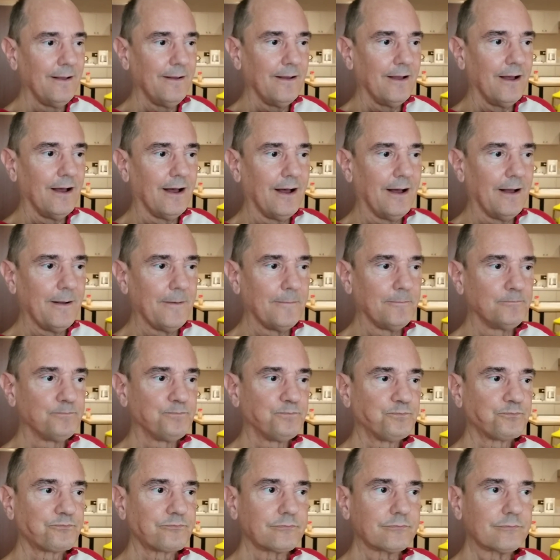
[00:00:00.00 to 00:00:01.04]
Um,
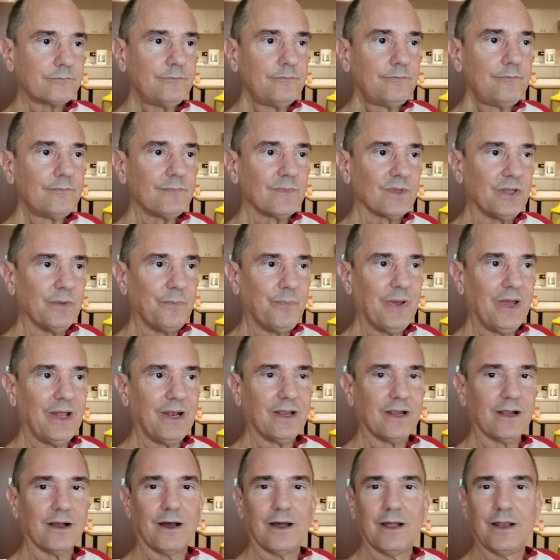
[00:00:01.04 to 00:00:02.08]

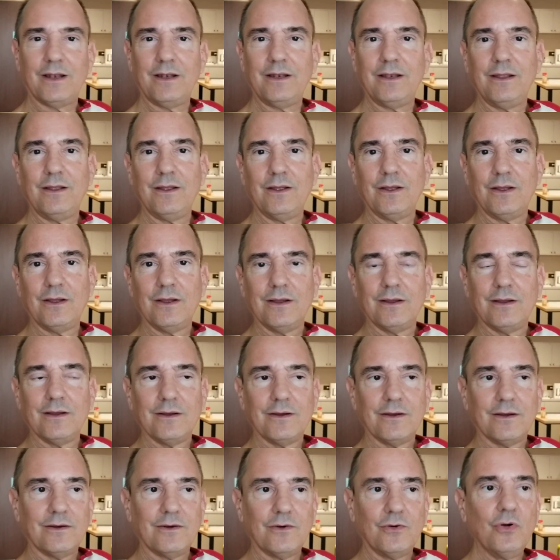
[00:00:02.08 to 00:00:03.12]
depending on
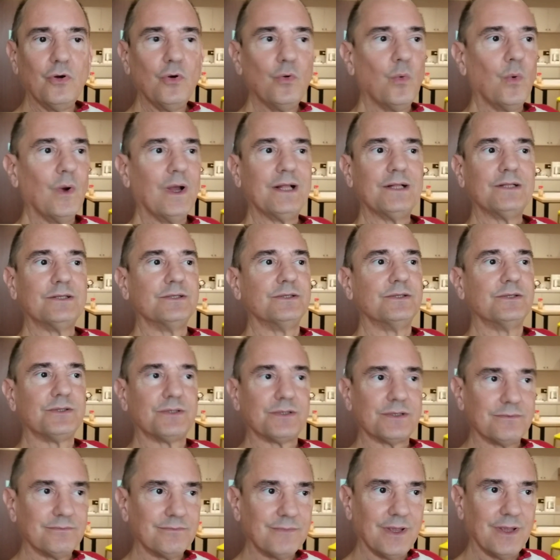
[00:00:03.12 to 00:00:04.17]
who
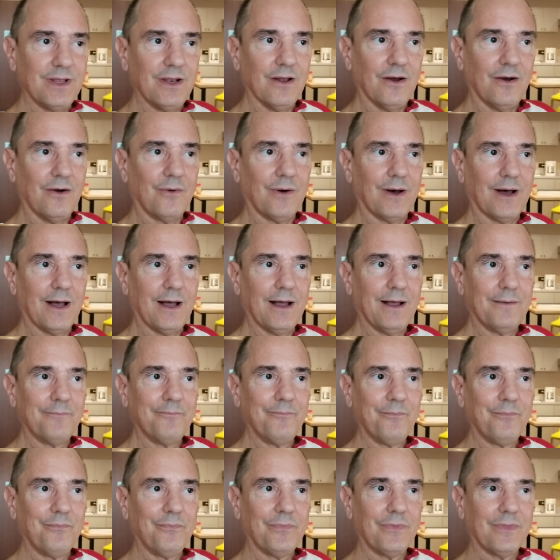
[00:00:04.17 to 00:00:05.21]
wins, you know, uh,
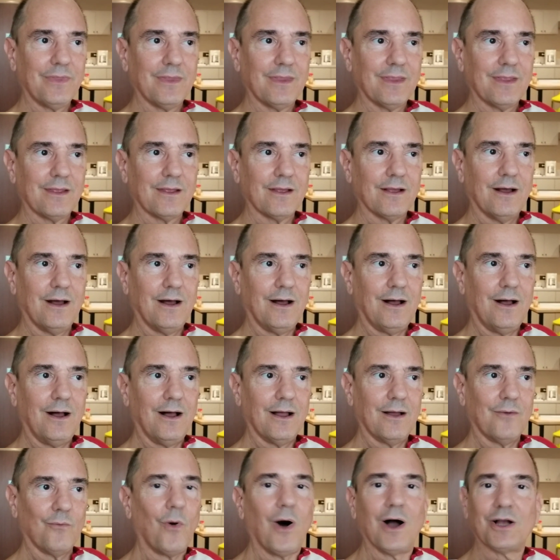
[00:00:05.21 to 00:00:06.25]
uh,
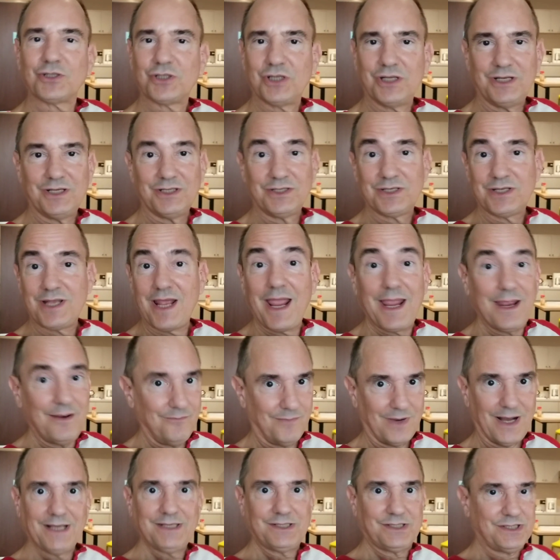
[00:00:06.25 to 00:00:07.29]
Washington State,
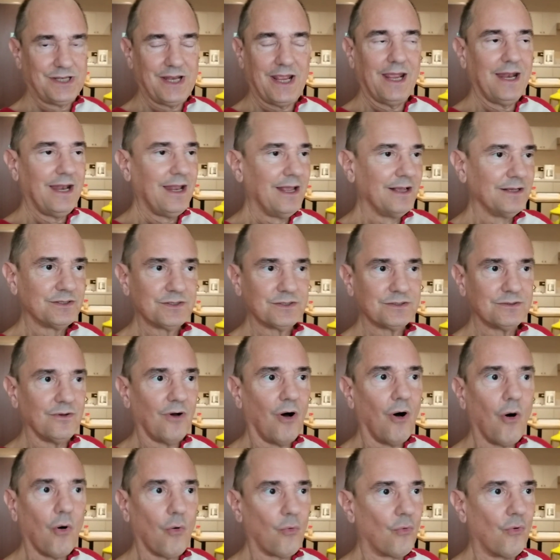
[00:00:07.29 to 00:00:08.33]
my state, has
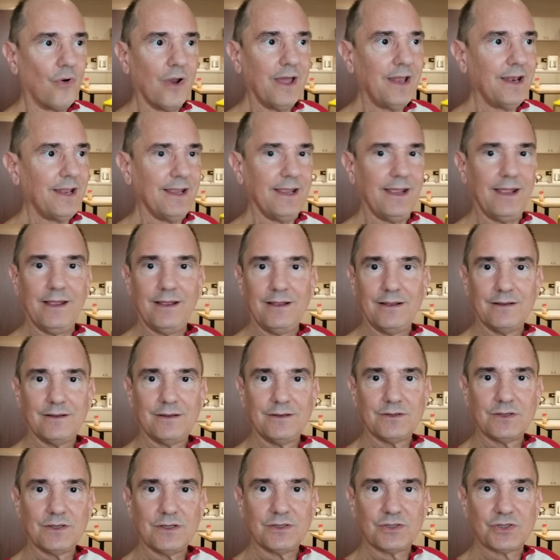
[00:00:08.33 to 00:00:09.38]
already
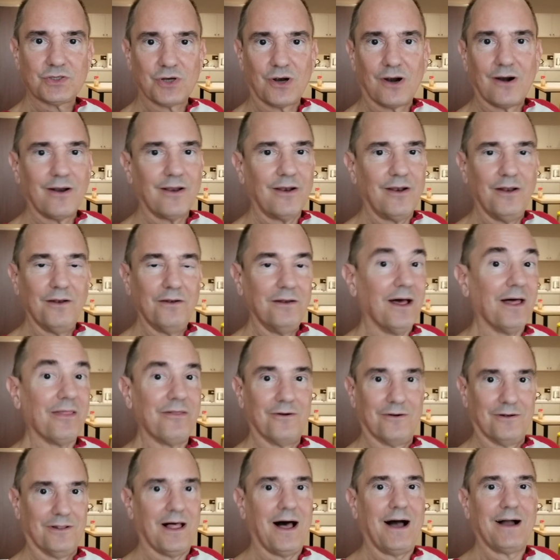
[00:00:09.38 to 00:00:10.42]
started
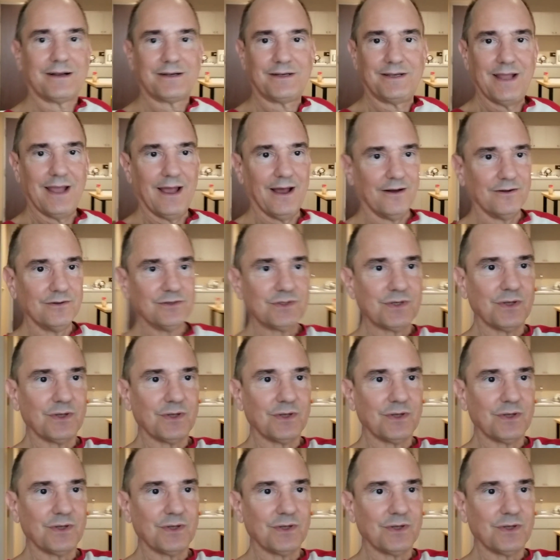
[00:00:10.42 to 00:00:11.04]
another lockdown.